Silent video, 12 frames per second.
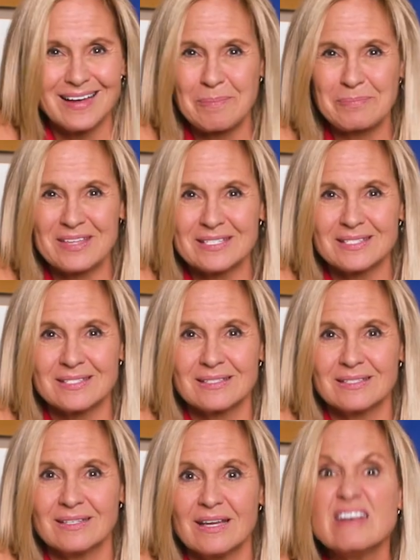up this.
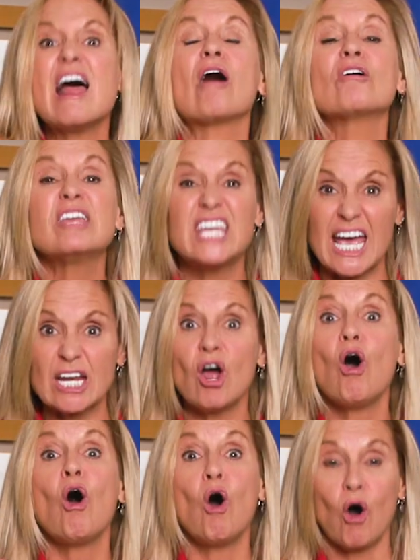Now
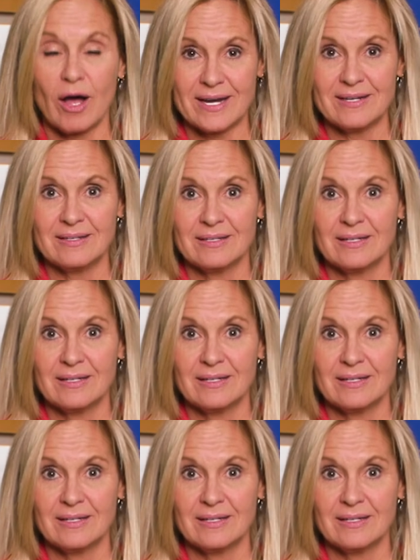get on.